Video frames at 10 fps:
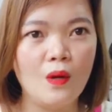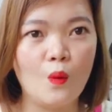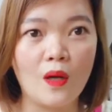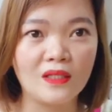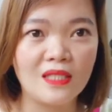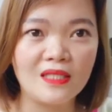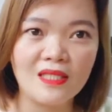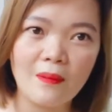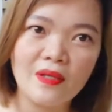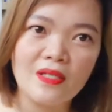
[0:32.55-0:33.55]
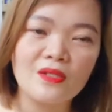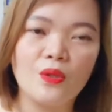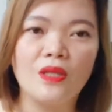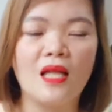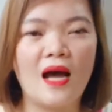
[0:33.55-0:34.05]
watching seminars
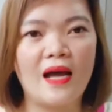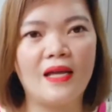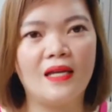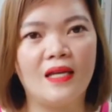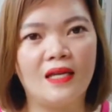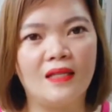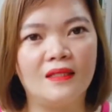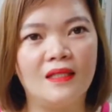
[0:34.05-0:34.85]
online and